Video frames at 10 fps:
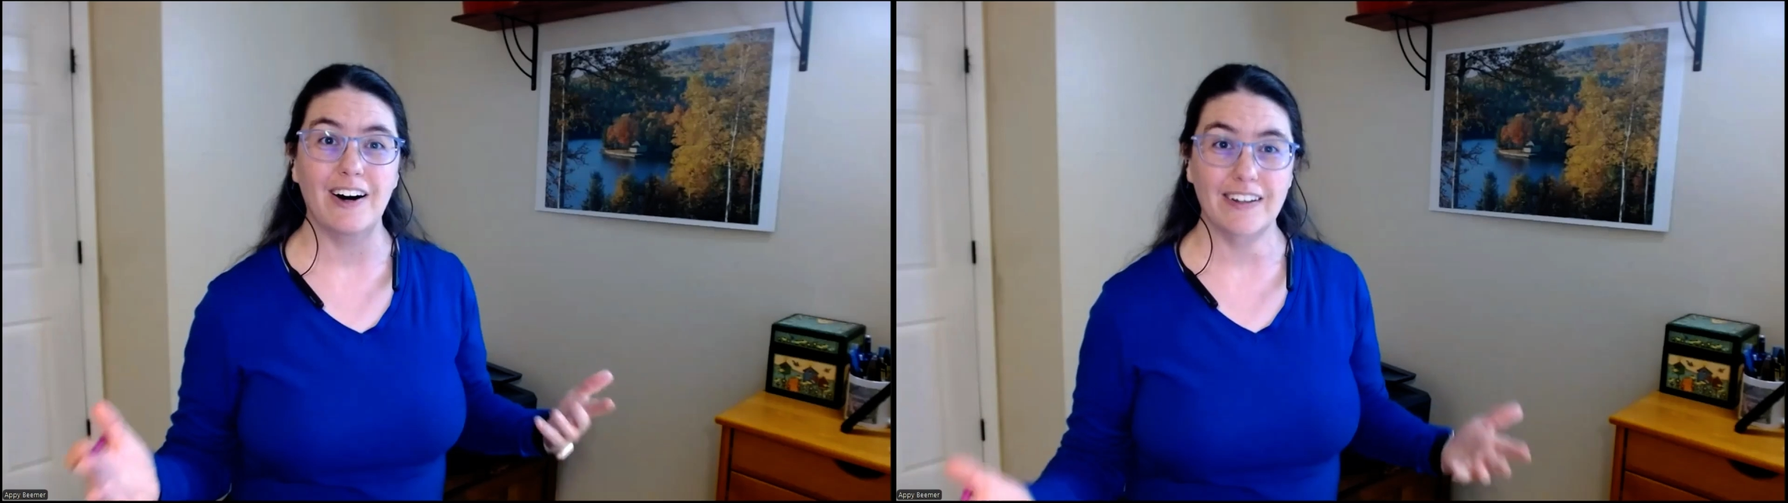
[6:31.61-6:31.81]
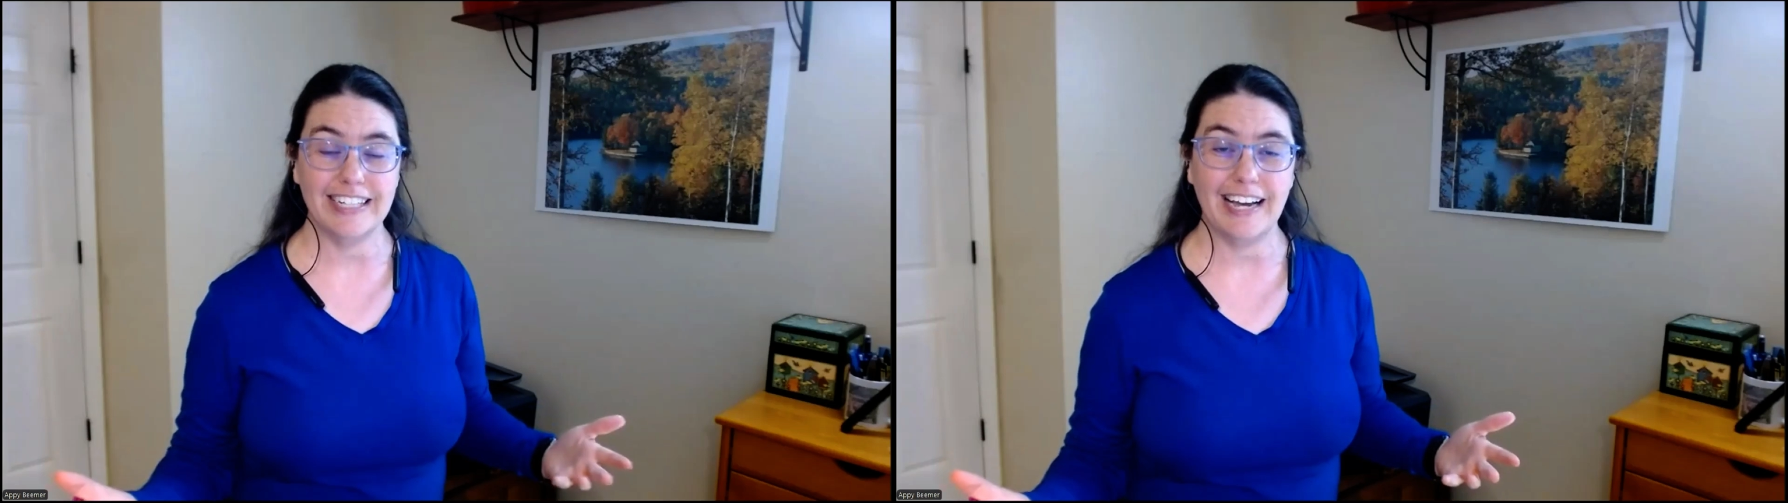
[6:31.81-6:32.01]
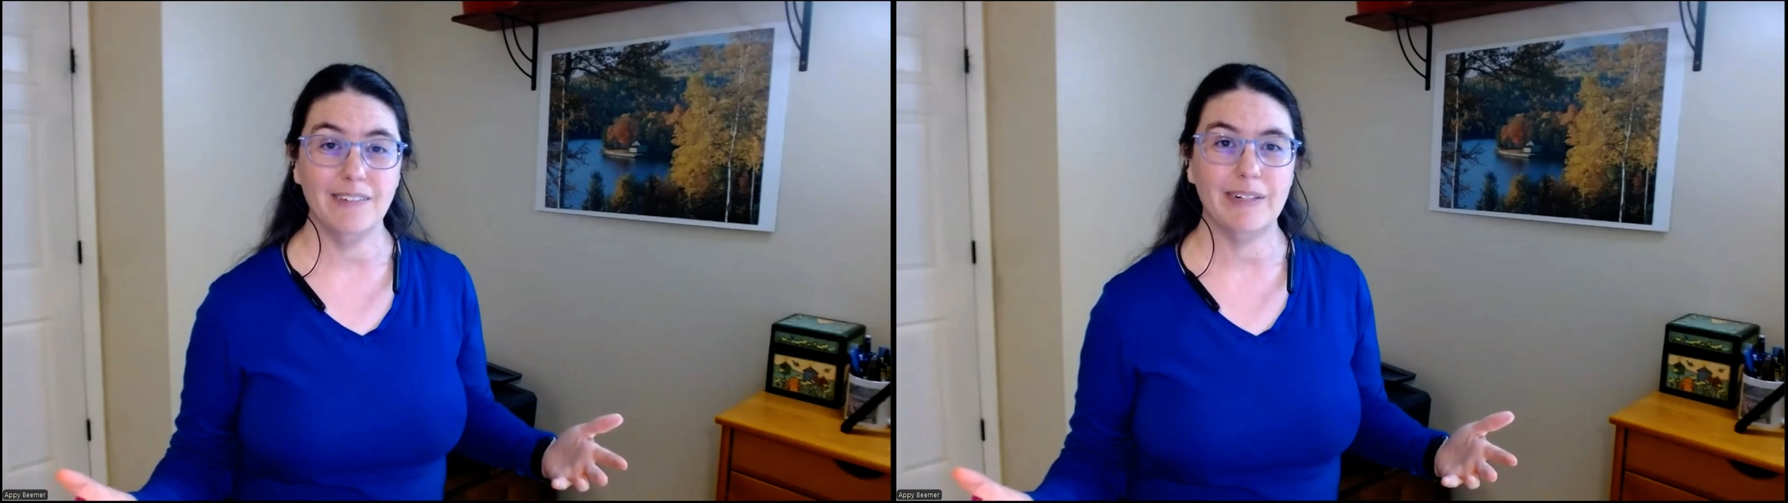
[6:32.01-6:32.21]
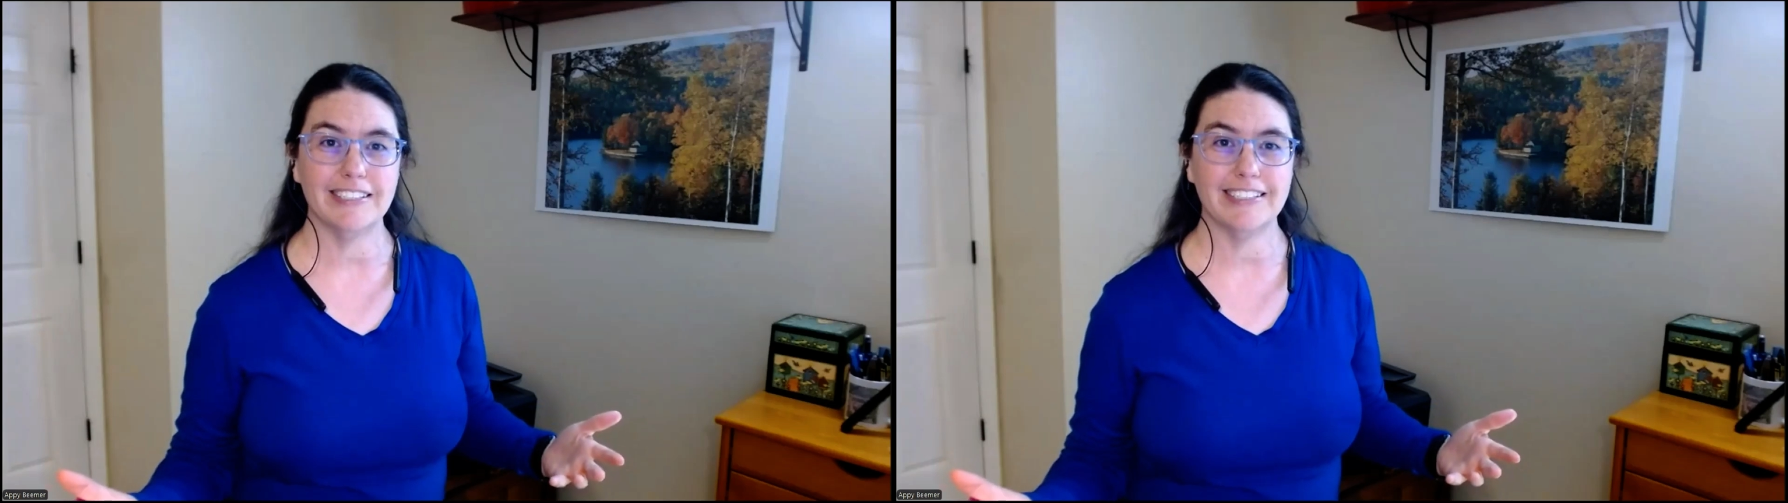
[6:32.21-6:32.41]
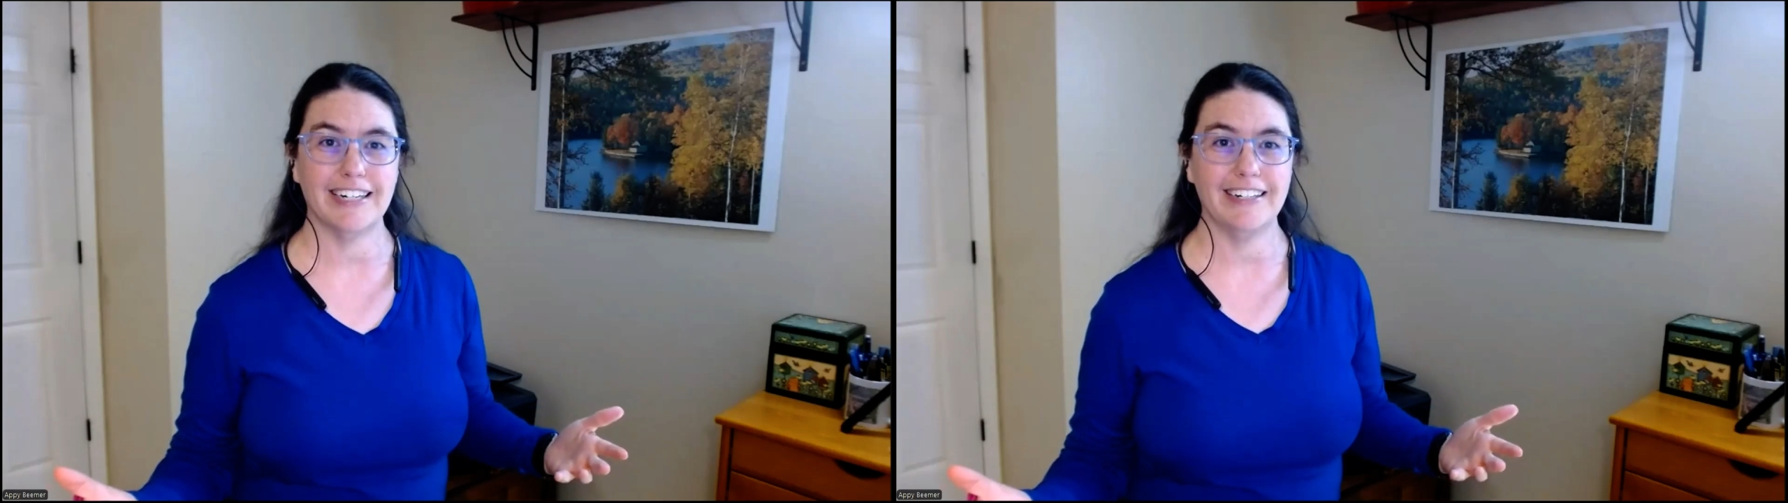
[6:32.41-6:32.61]
on the
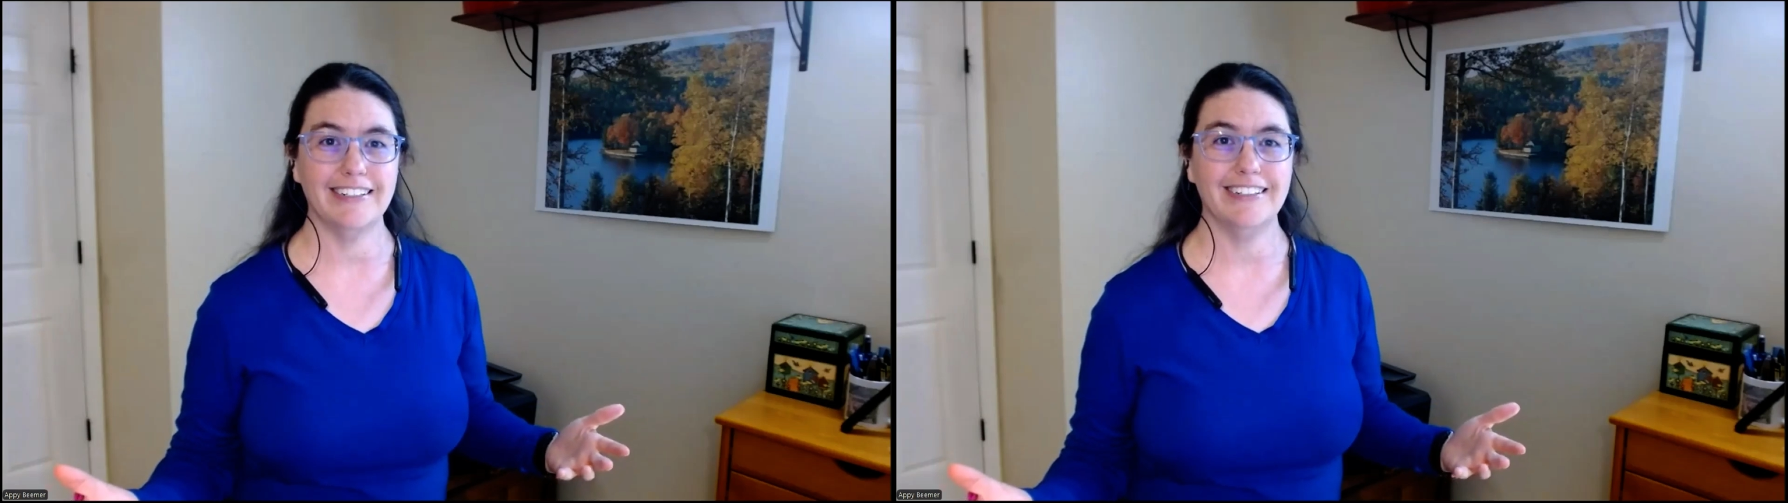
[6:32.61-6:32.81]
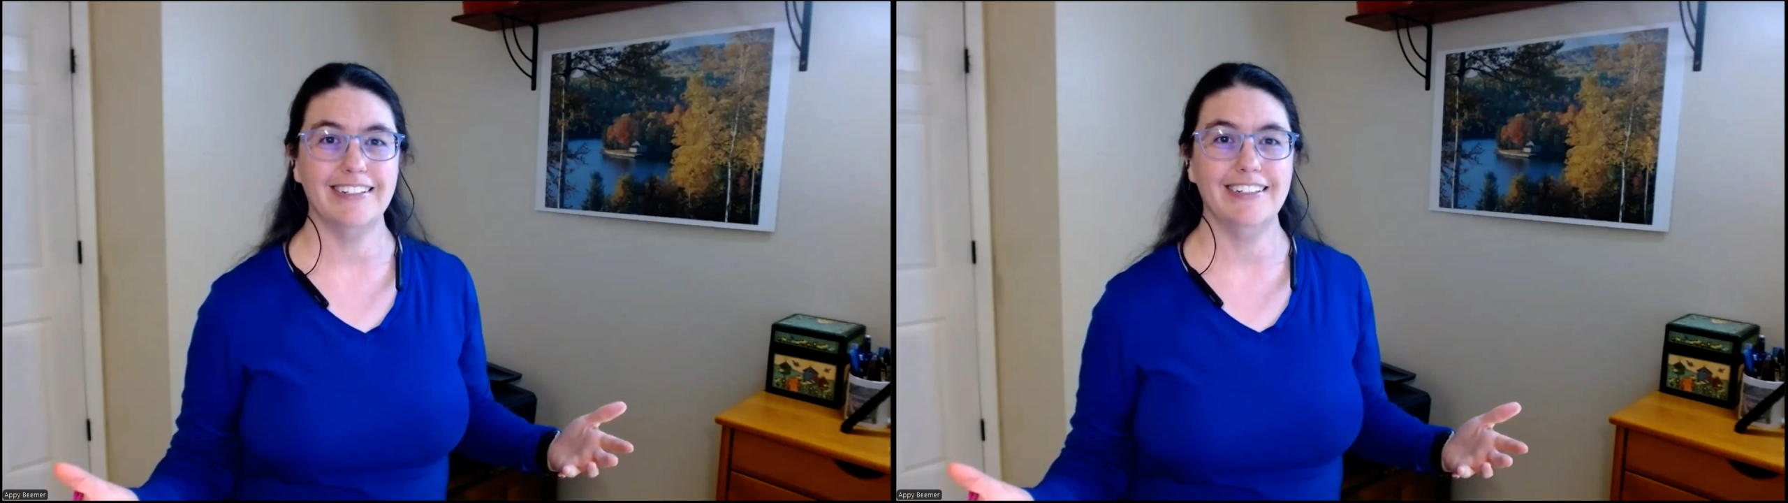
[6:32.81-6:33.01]
admin side.